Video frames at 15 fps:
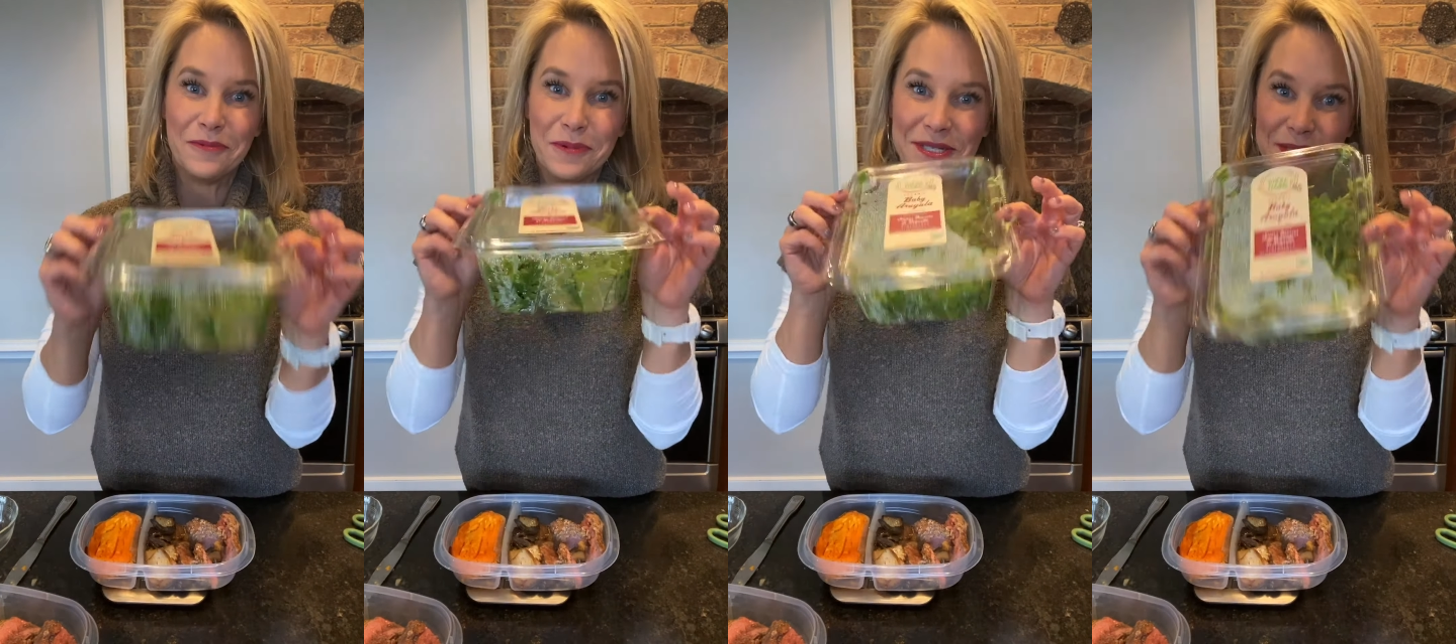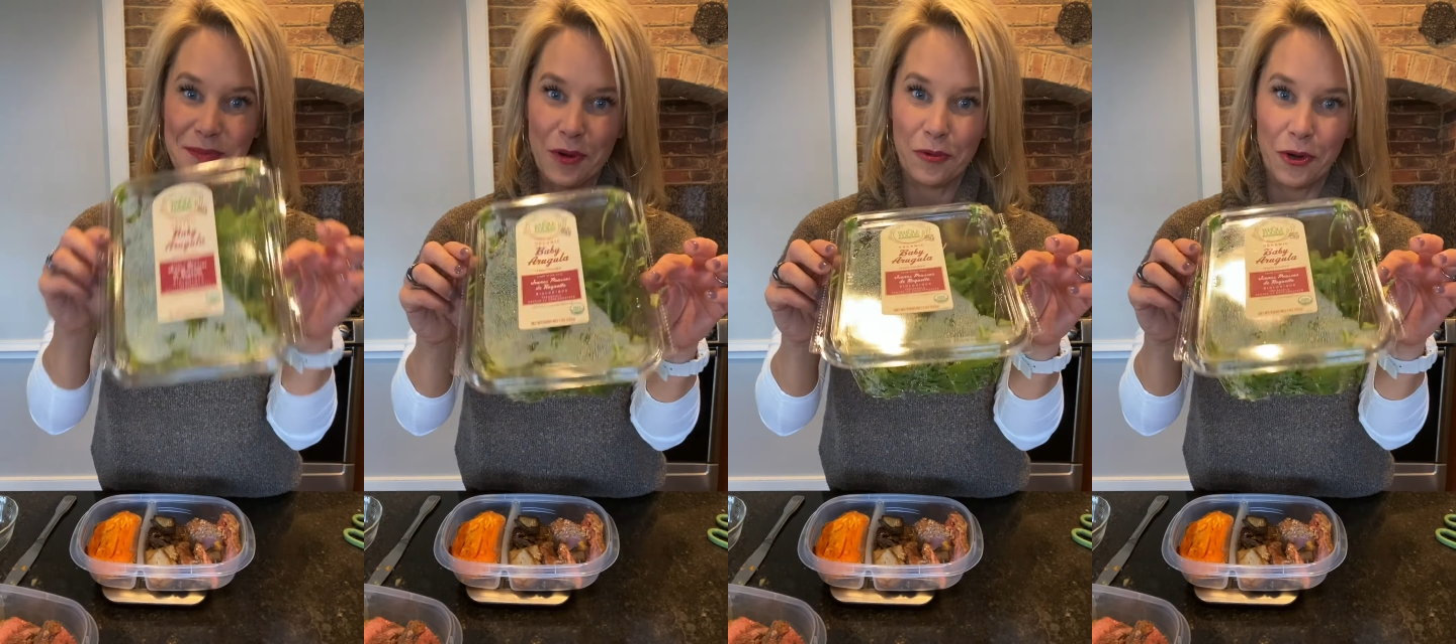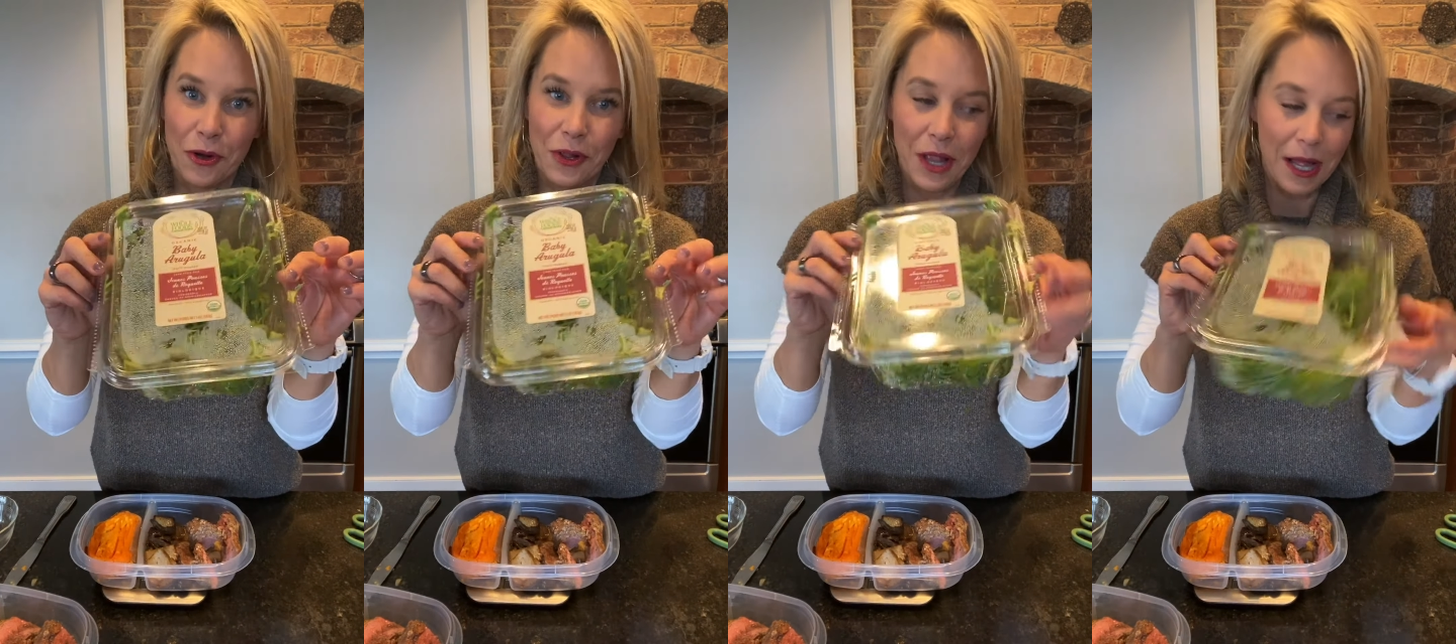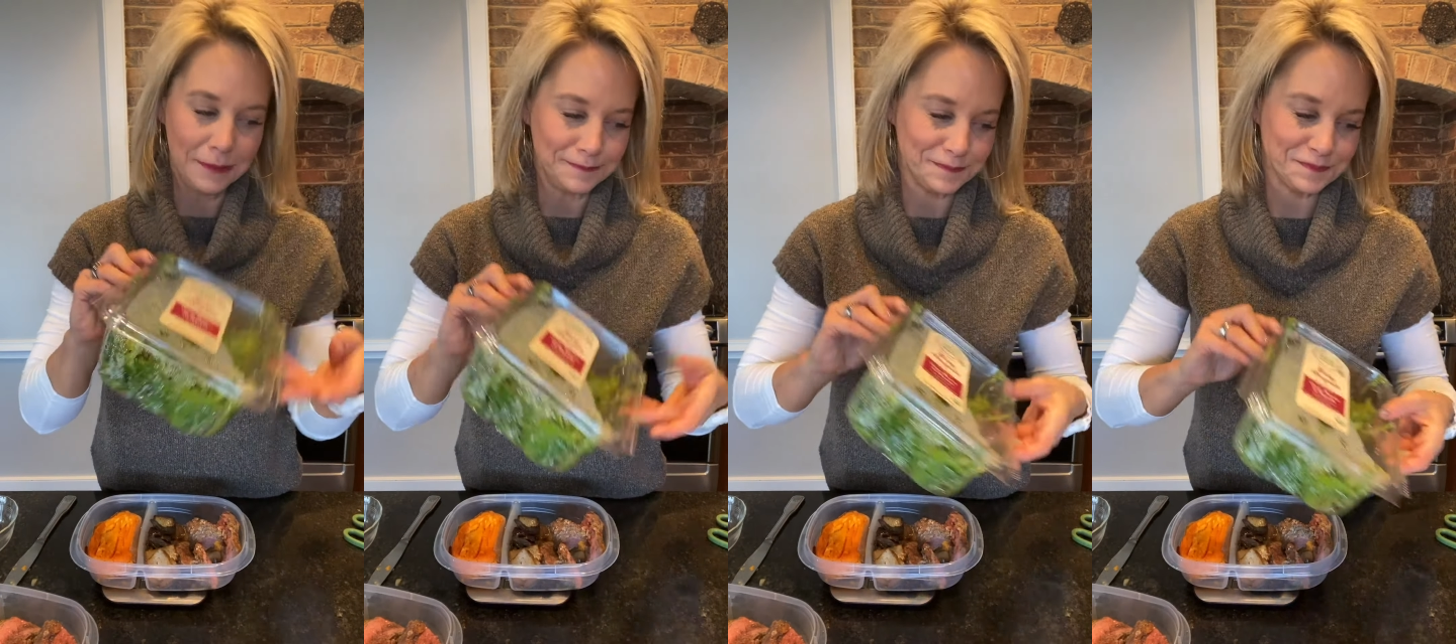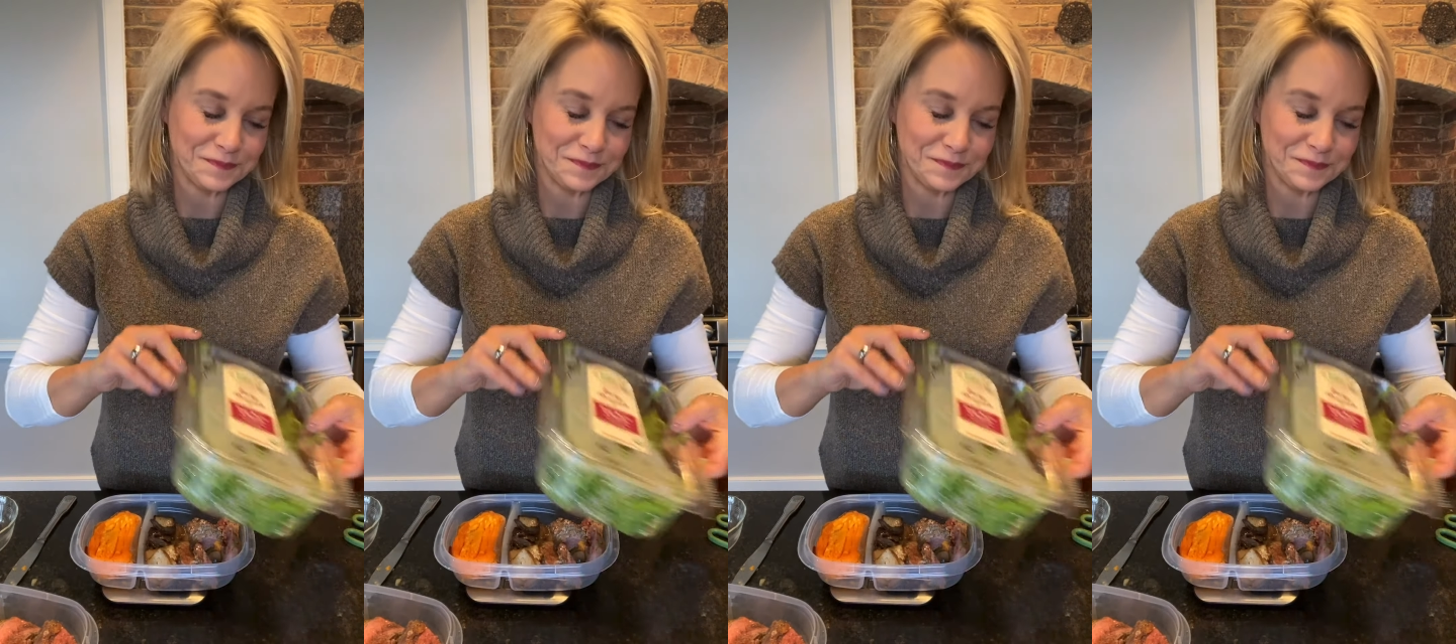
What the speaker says: with some arugula.